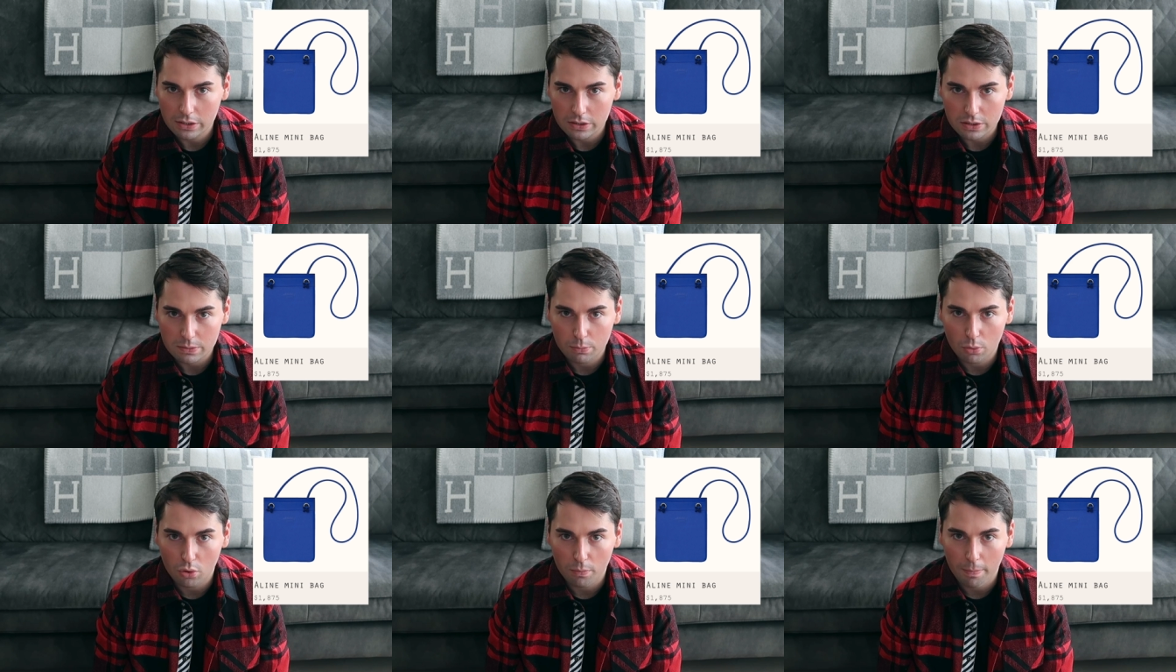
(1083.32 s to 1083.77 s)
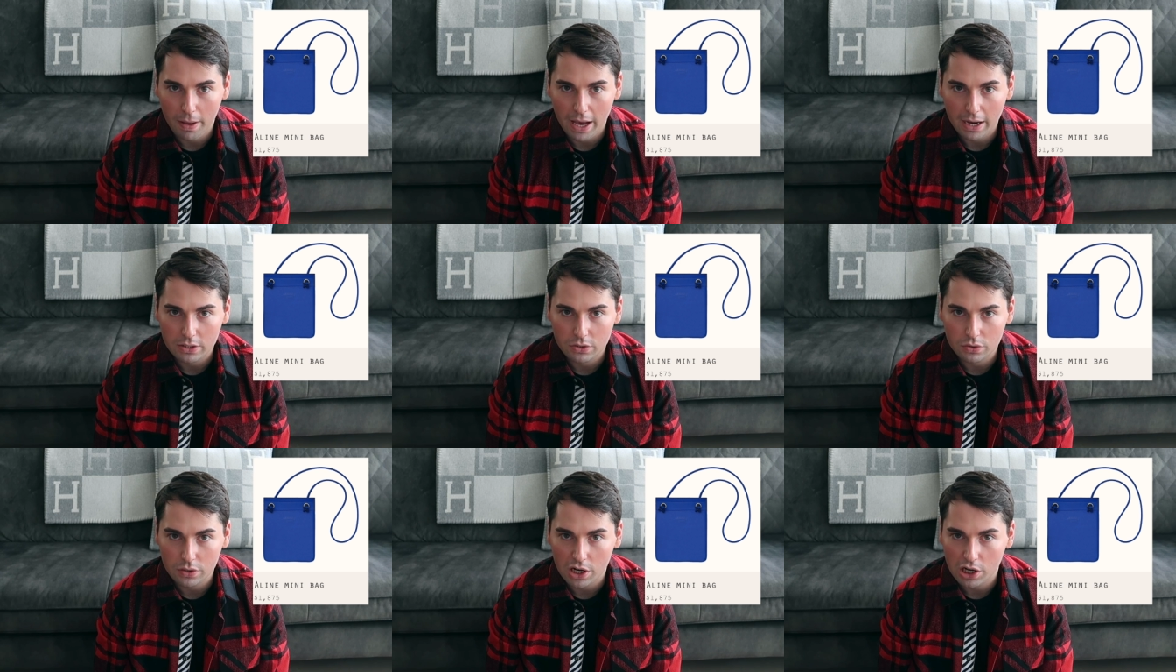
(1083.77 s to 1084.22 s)
a small
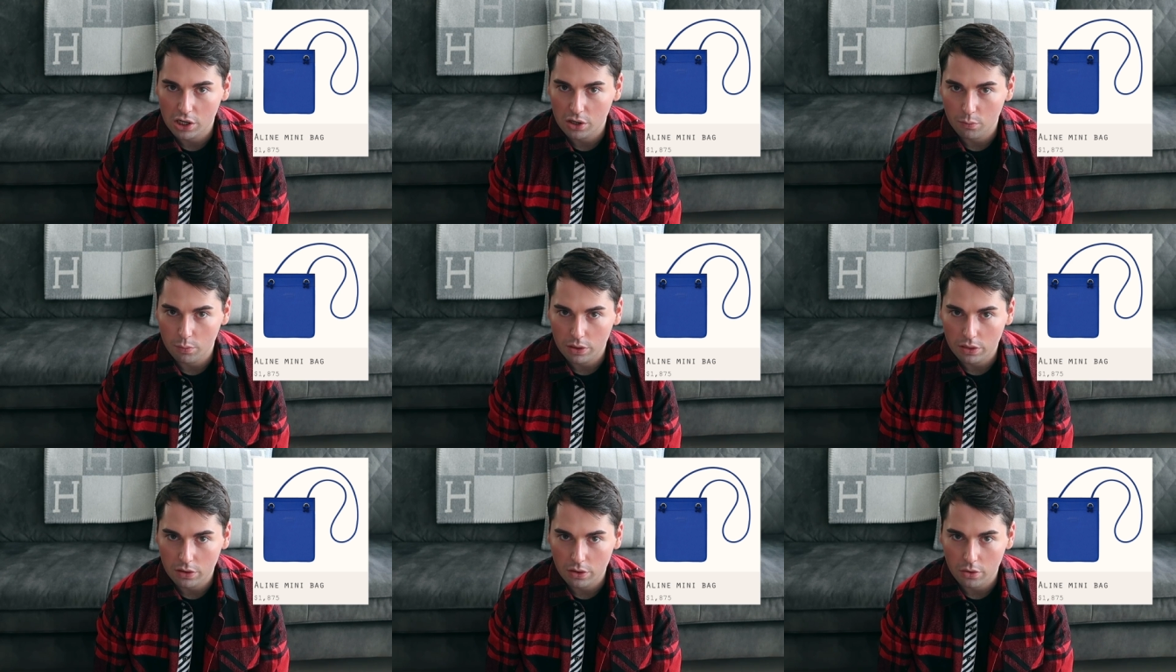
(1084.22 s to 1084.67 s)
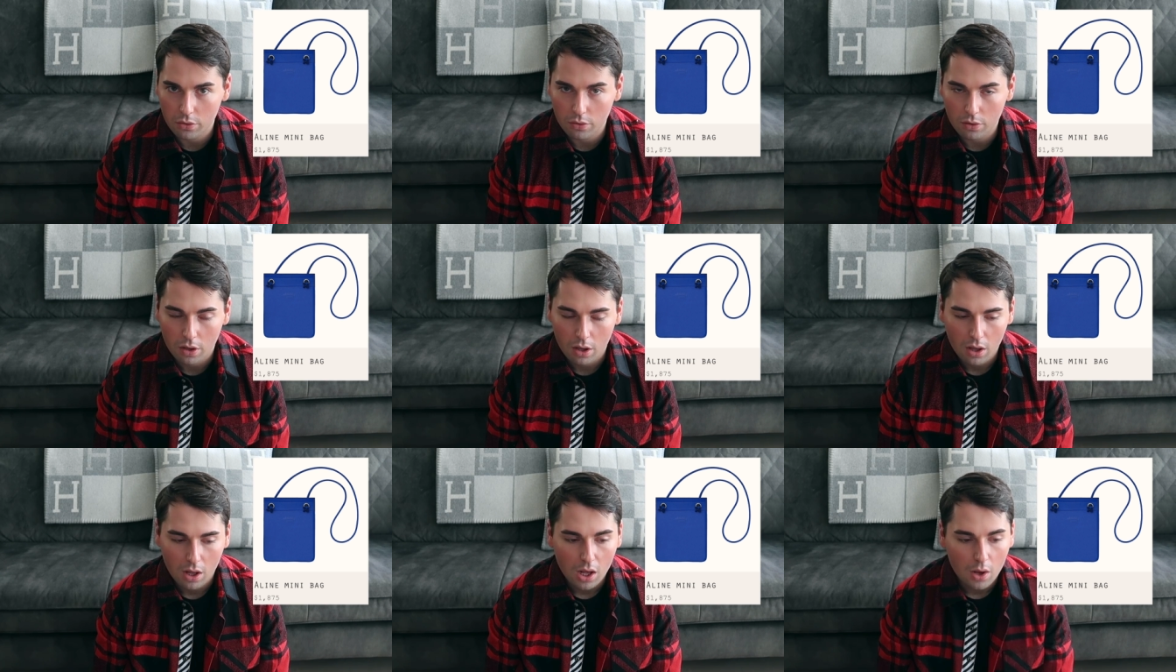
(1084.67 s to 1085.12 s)
bag to carry with you
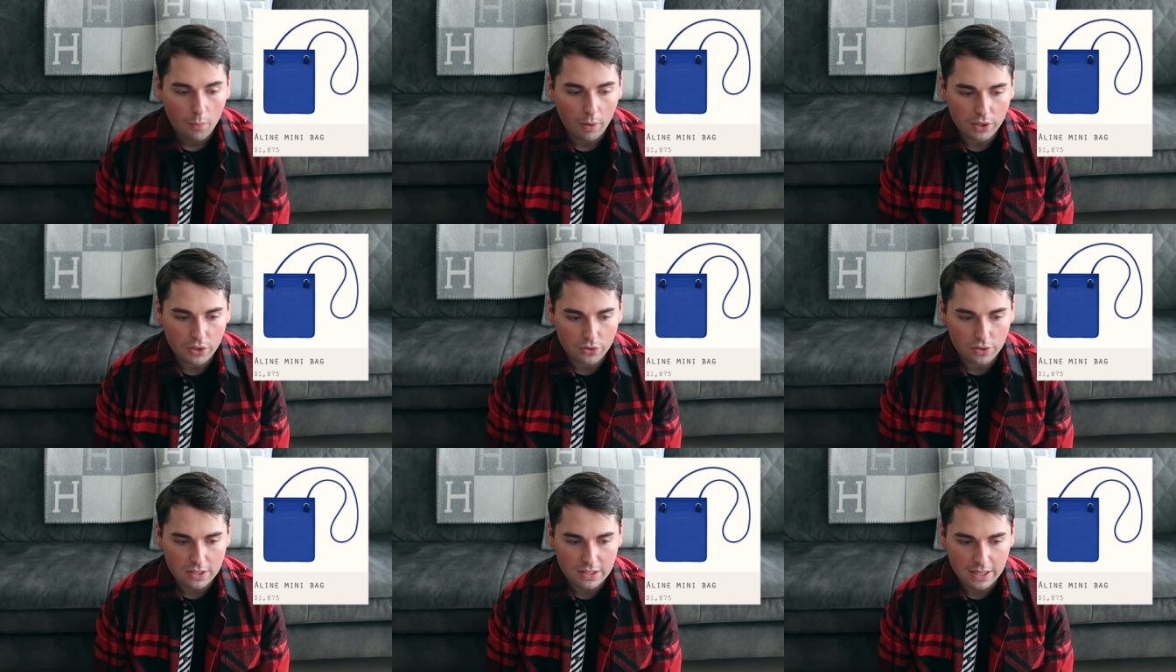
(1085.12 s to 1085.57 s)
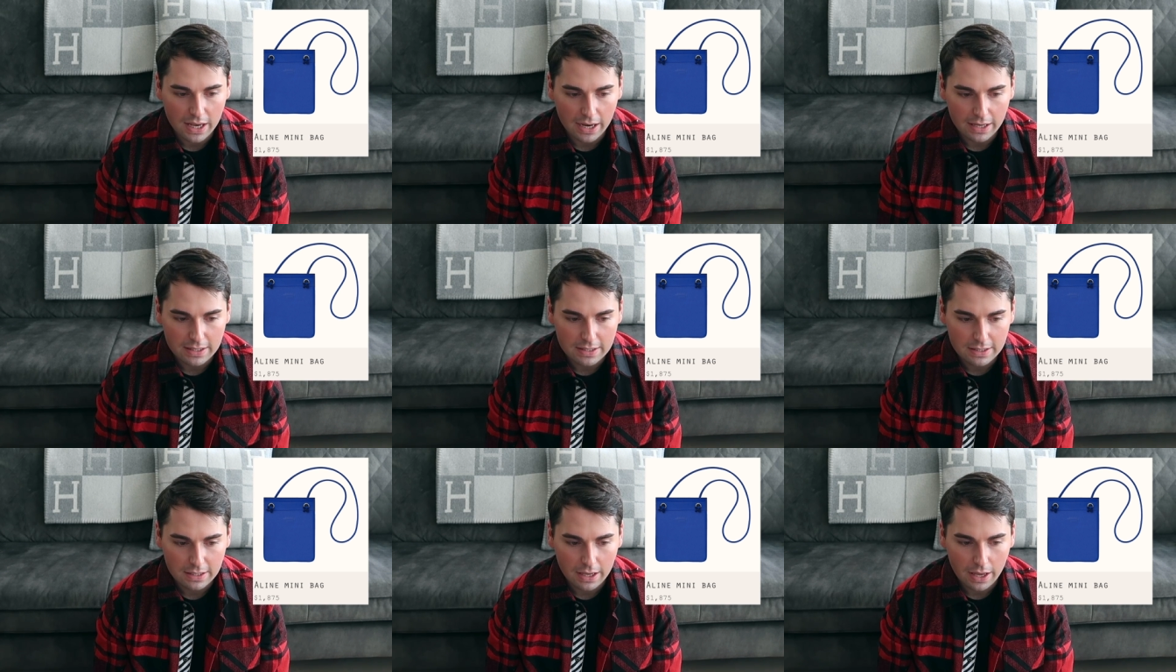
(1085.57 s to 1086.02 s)
when you're
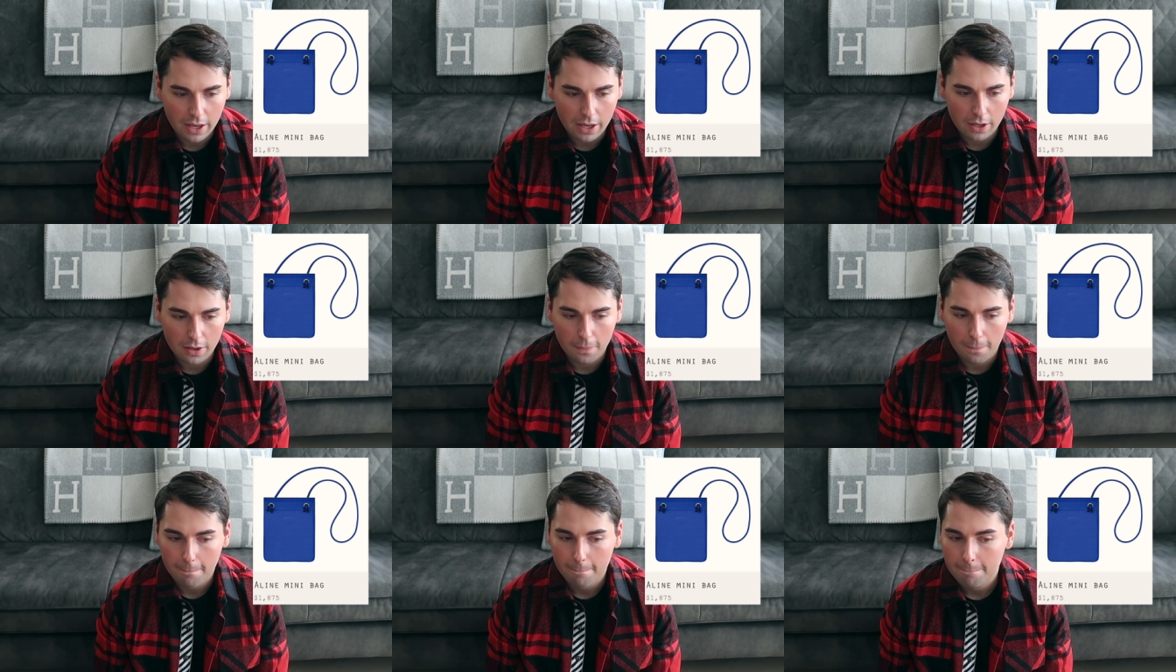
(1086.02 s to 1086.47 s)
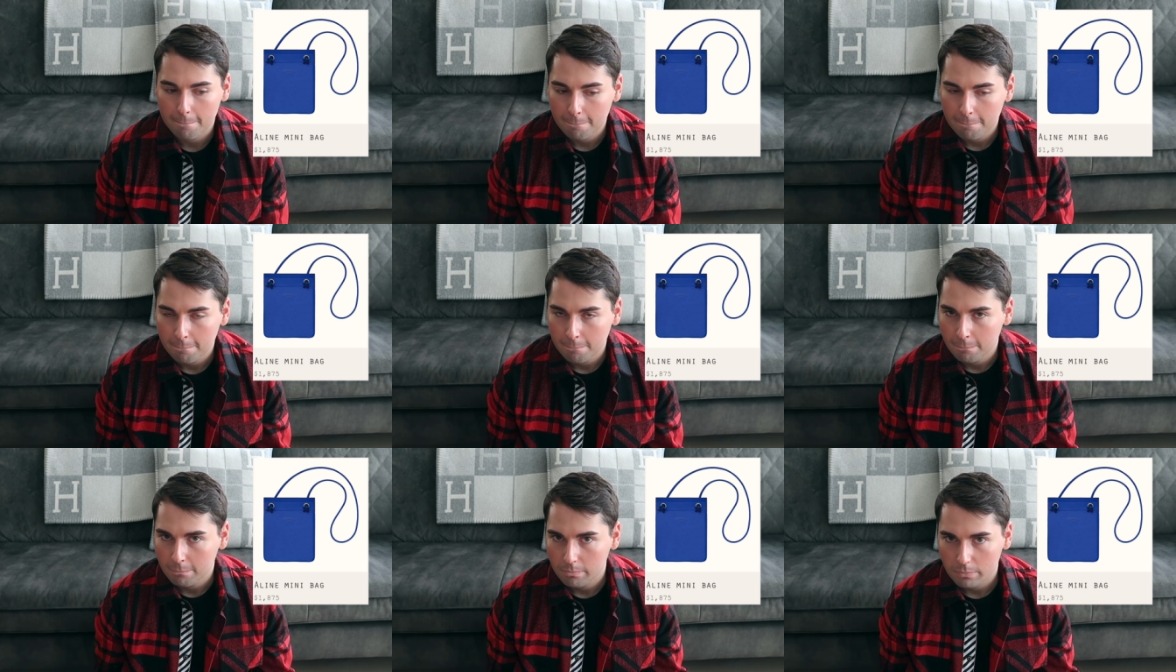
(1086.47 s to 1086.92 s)
sightseeing,
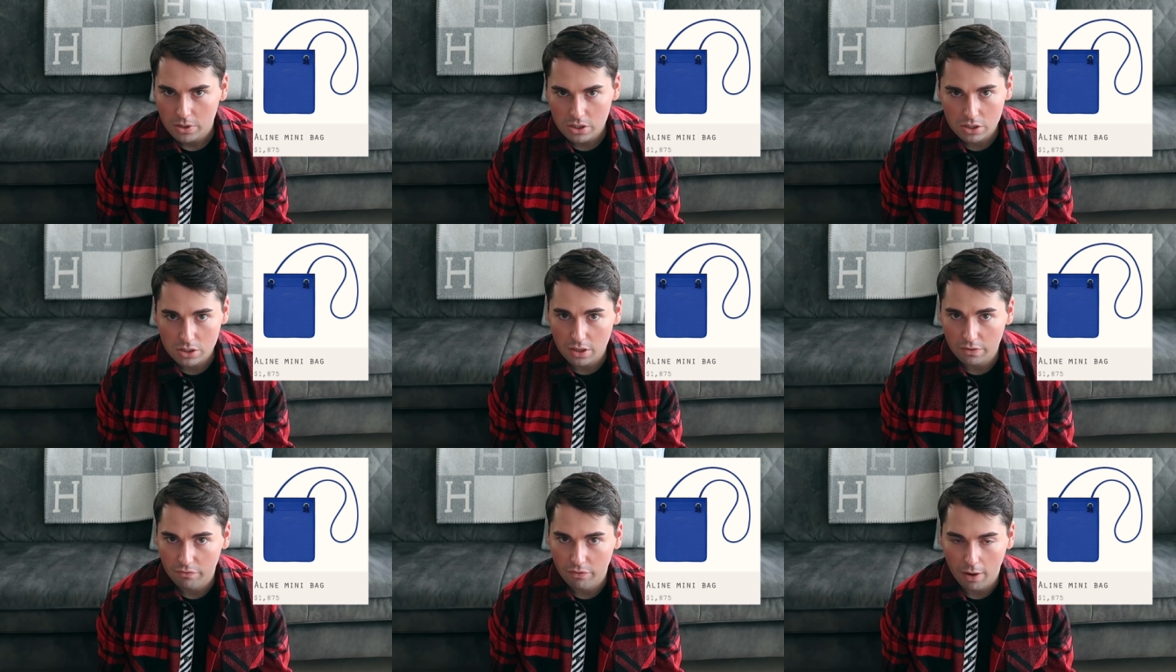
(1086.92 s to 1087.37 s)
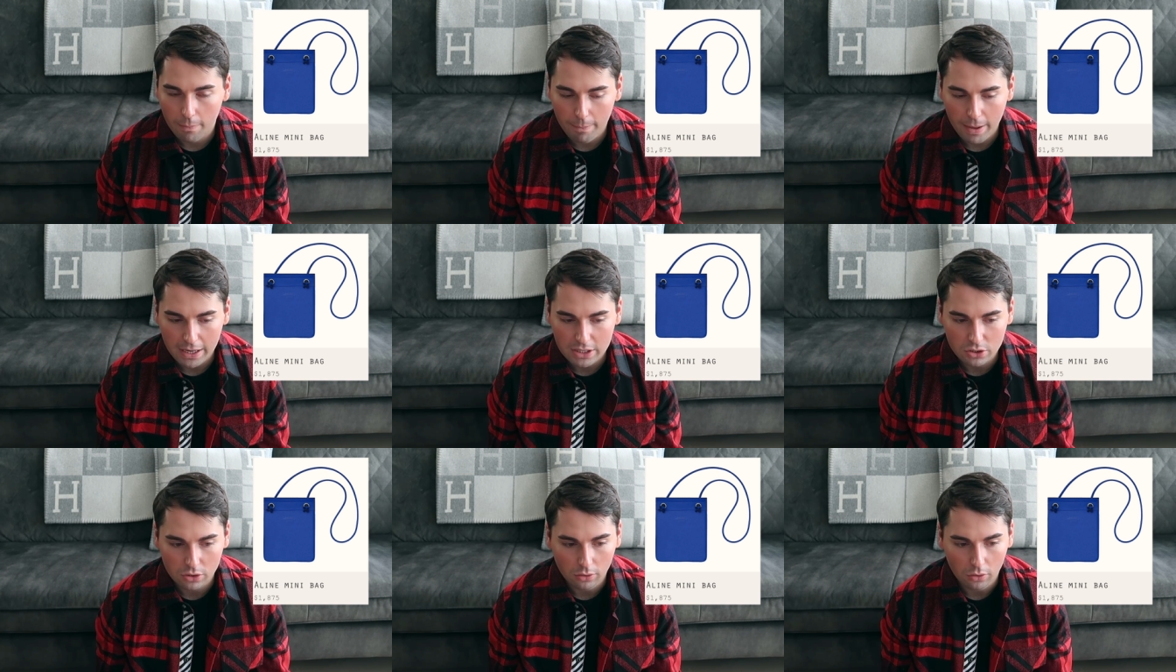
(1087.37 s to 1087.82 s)
this is a fun
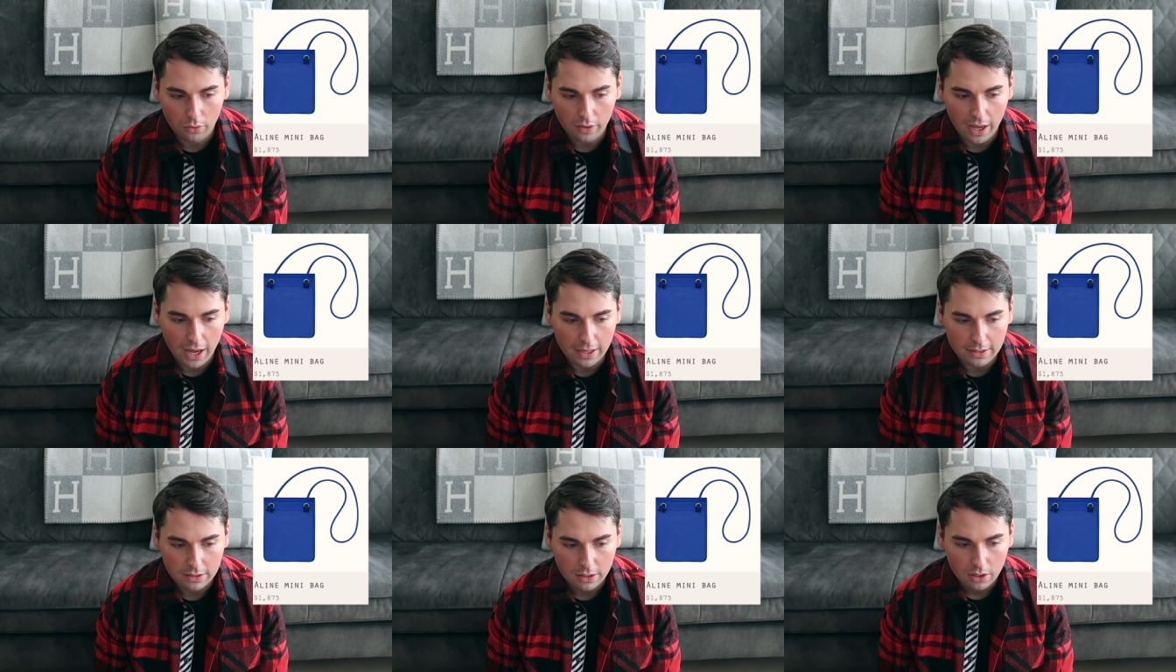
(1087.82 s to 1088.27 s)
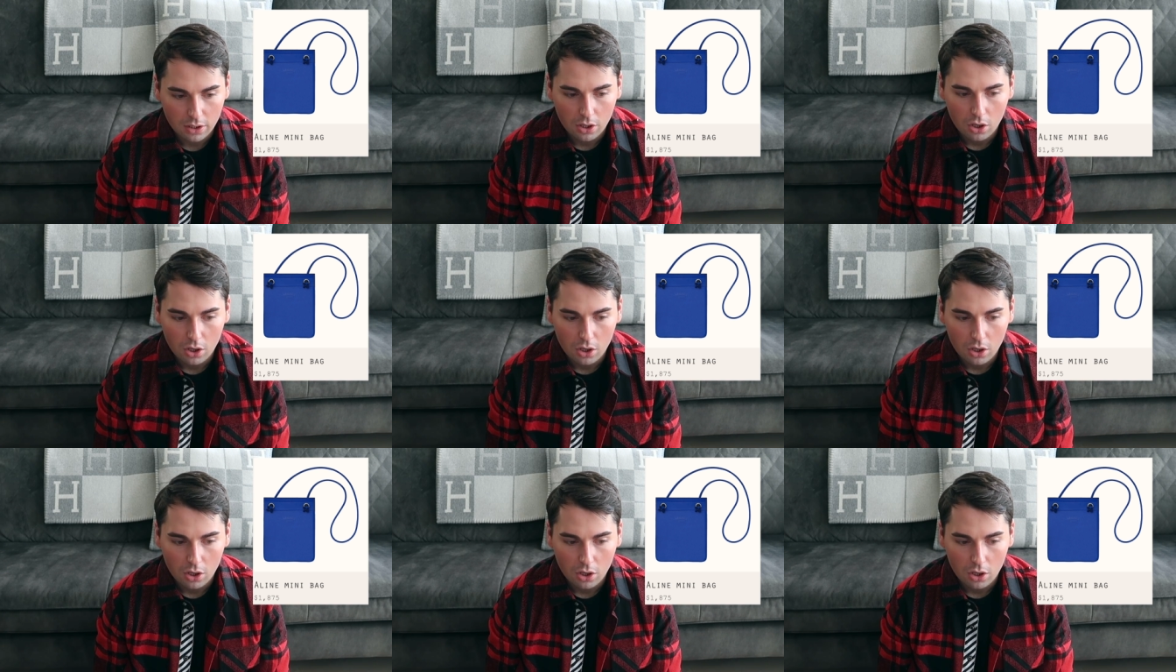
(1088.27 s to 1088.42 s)
bag to look at.